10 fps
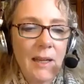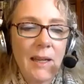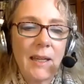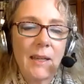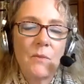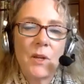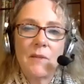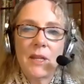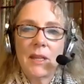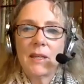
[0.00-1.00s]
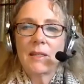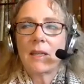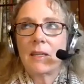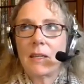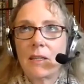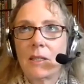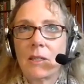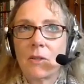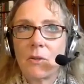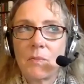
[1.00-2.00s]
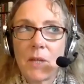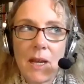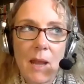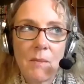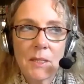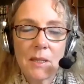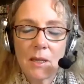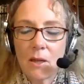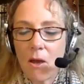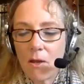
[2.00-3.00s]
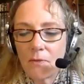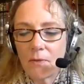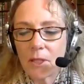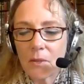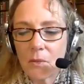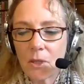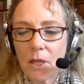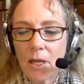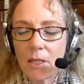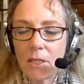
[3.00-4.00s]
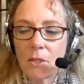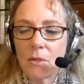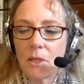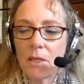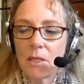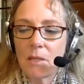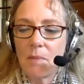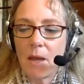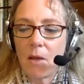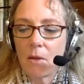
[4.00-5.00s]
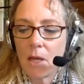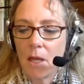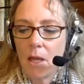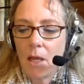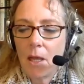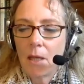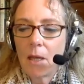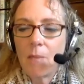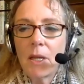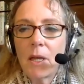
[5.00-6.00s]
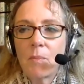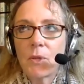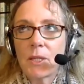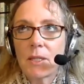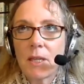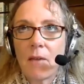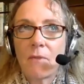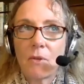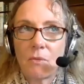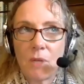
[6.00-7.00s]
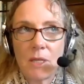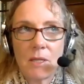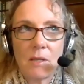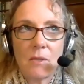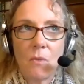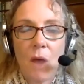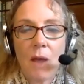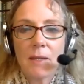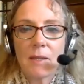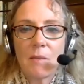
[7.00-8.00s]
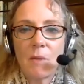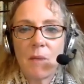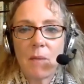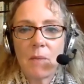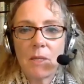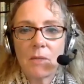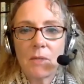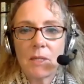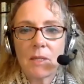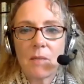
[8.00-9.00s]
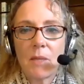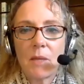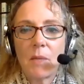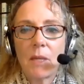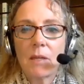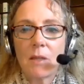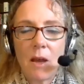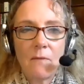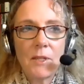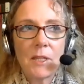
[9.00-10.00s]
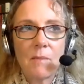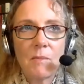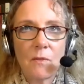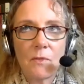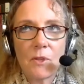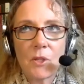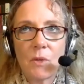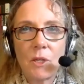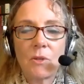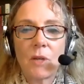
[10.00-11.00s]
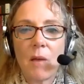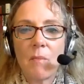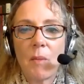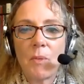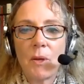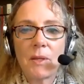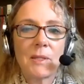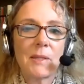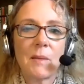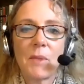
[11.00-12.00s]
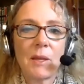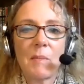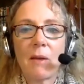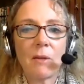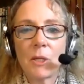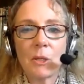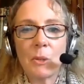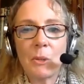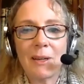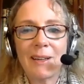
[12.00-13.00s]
like, and one of the things I teach in the group dynamics and the conflict work I do is about coming up with several reasons why someone might be doing something, because oftentimes the first one you come up with is something about you.